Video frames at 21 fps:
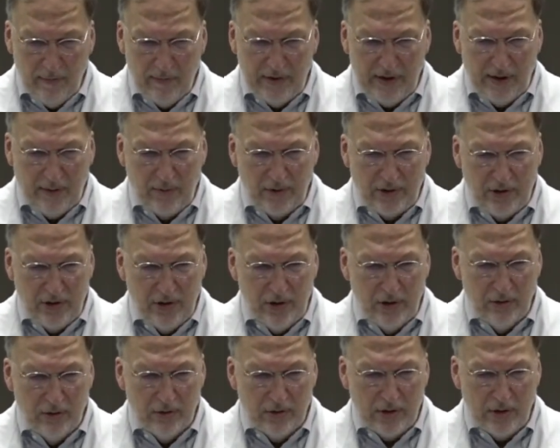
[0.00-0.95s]
that we
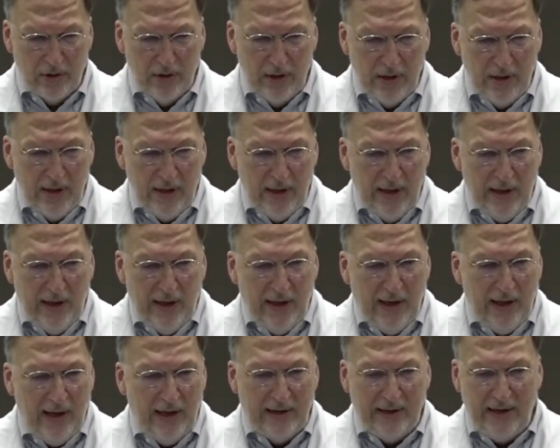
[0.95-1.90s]
use.
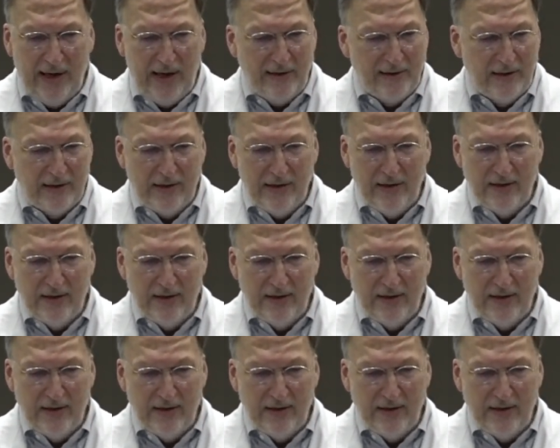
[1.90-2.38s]
And again, this